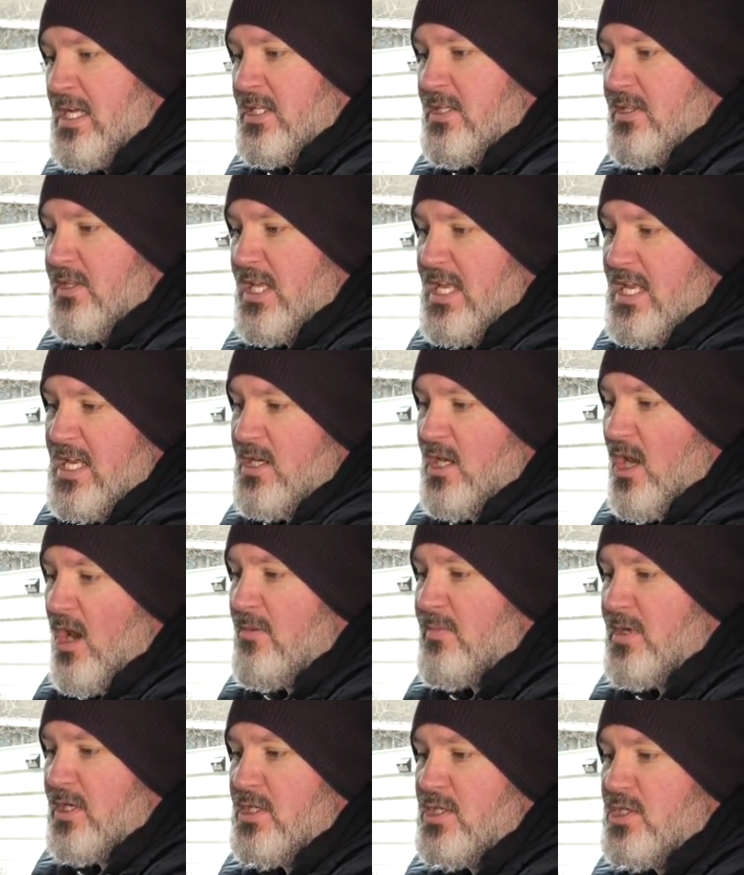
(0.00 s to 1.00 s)
The
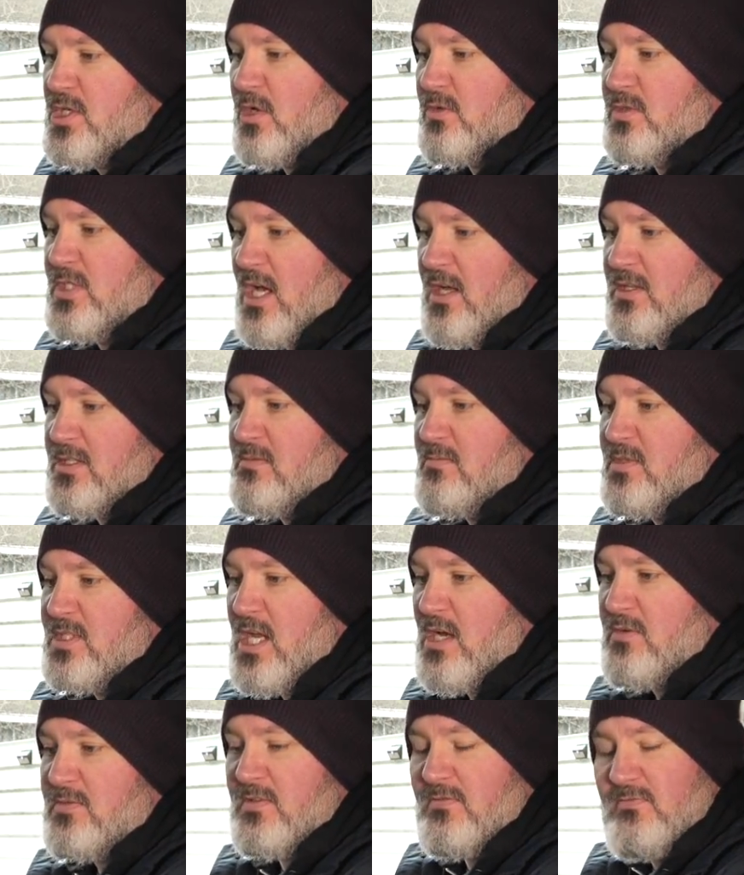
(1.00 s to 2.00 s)
climate control dials
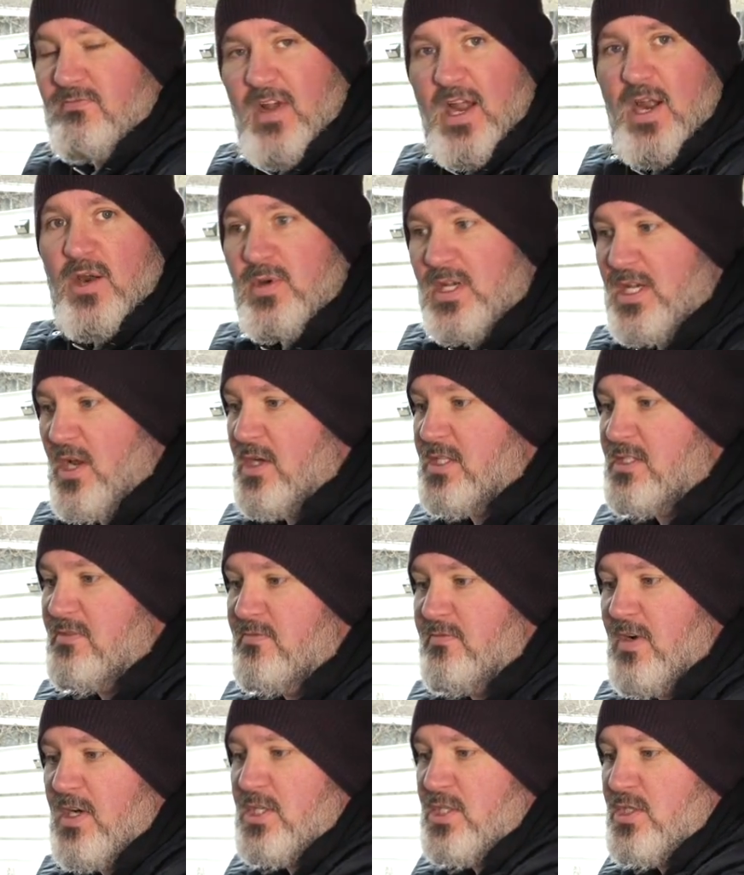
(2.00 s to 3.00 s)
themselves are very nice and
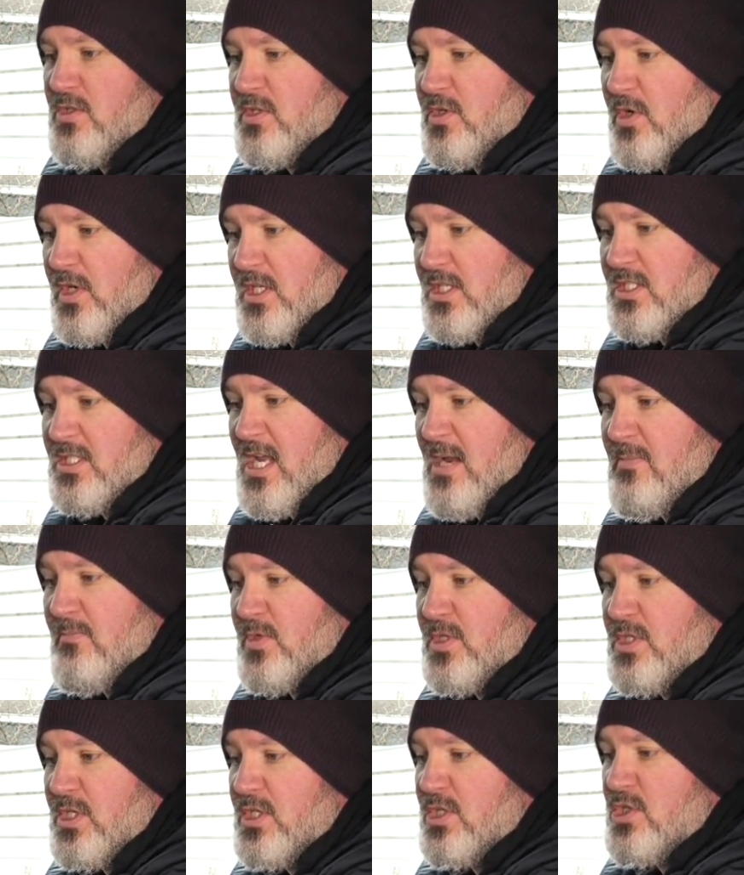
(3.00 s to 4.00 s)
functional. You've got your
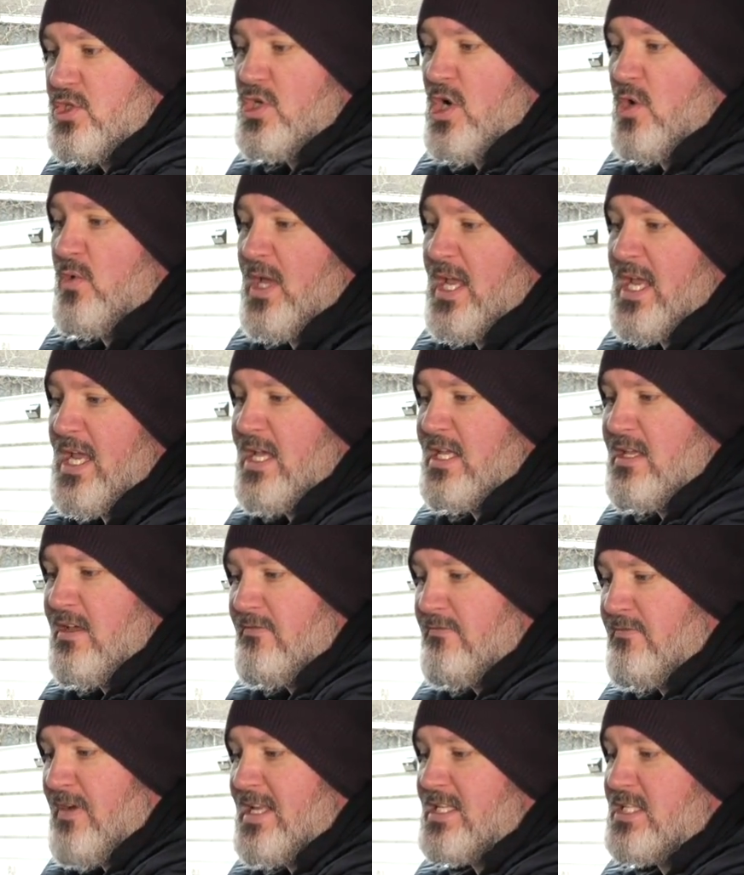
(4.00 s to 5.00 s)
temperature control here, your
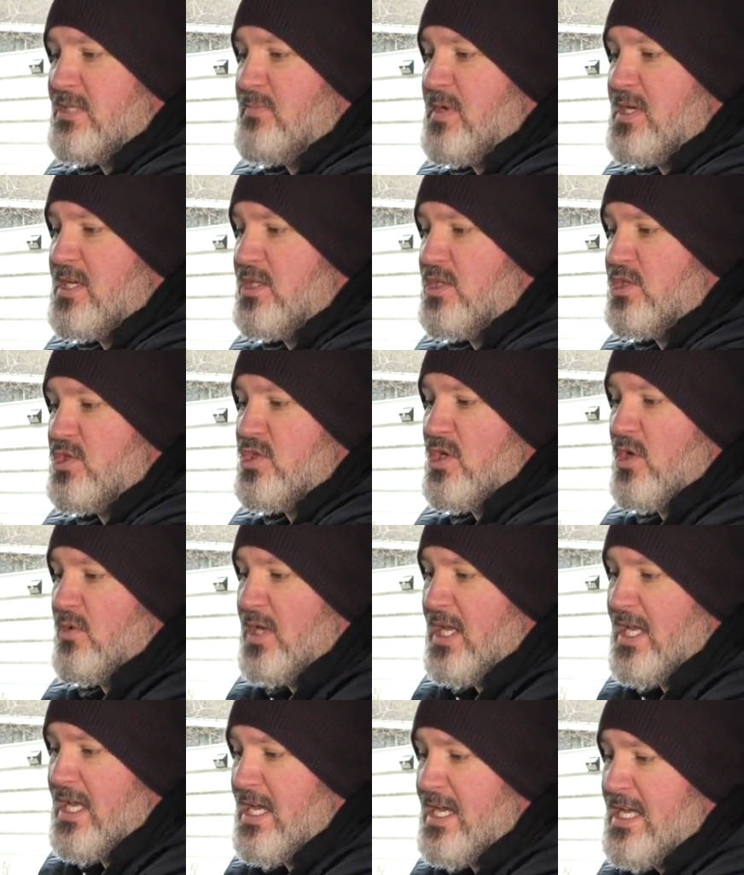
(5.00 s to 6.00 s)
fan speed control
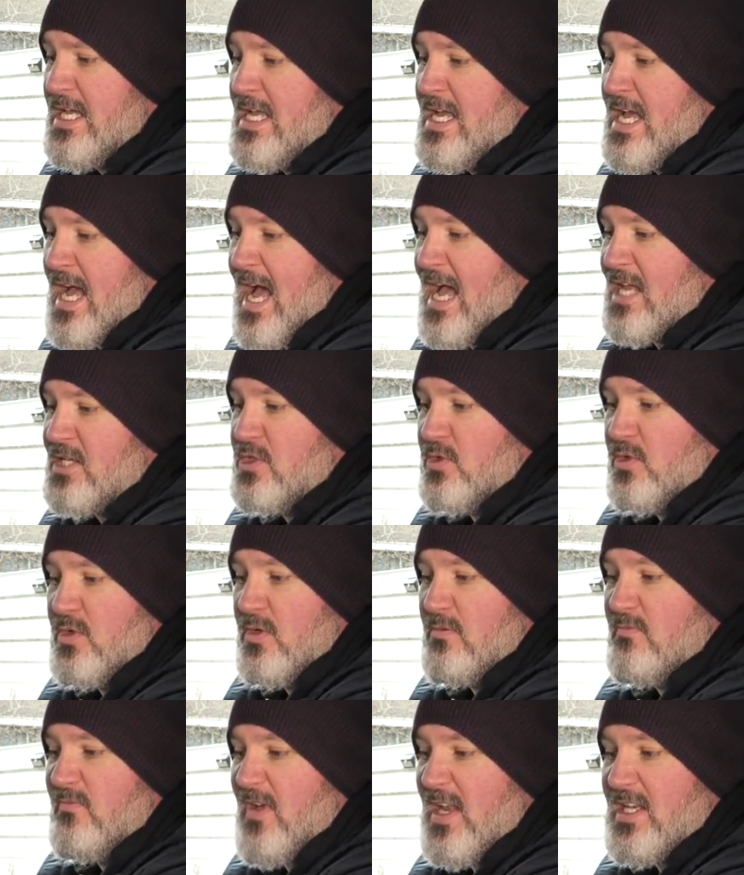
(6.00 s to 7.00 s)
here, and your
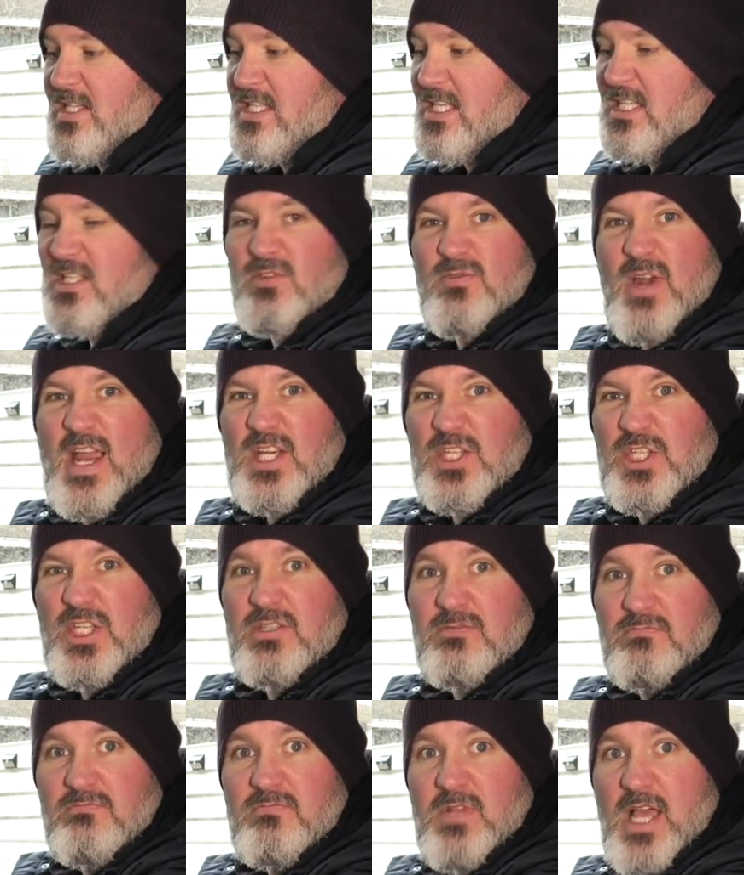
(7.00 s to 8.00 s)
venting
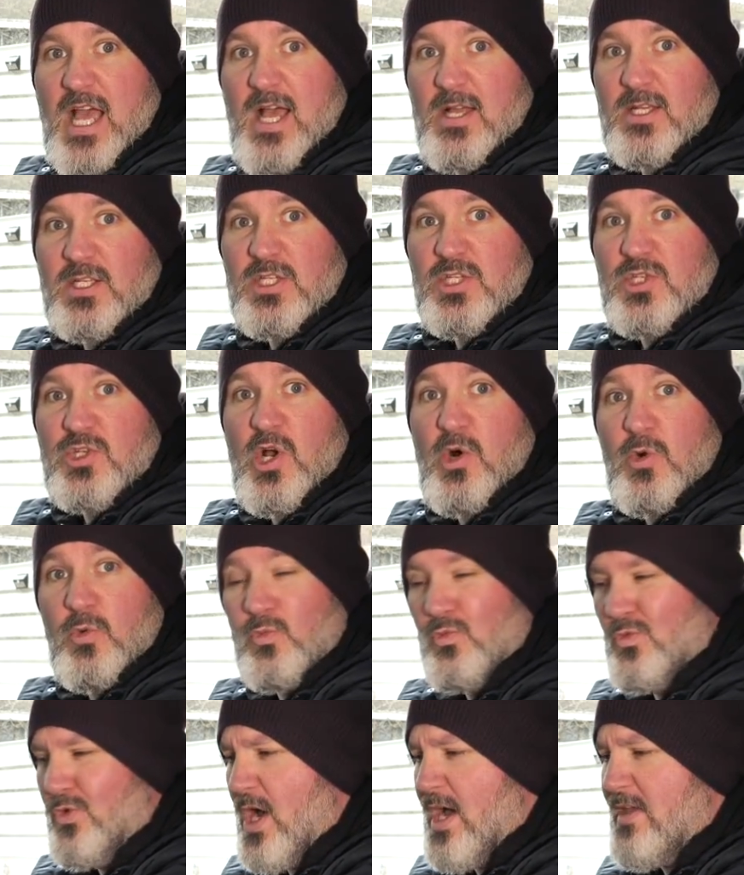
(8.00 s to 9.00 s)
direction control
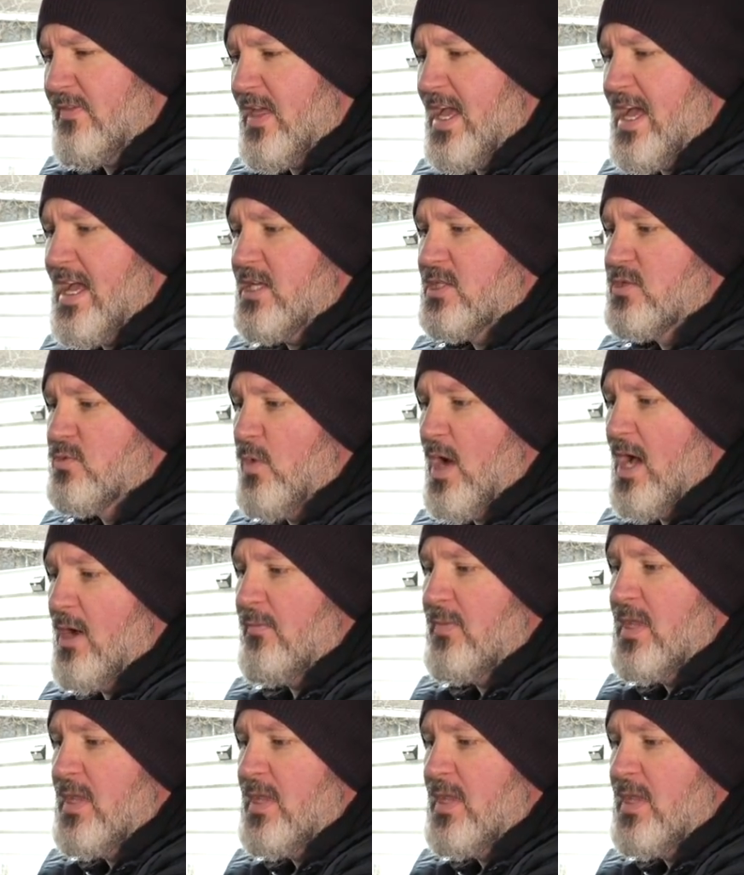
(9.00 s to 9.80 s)
right there as well.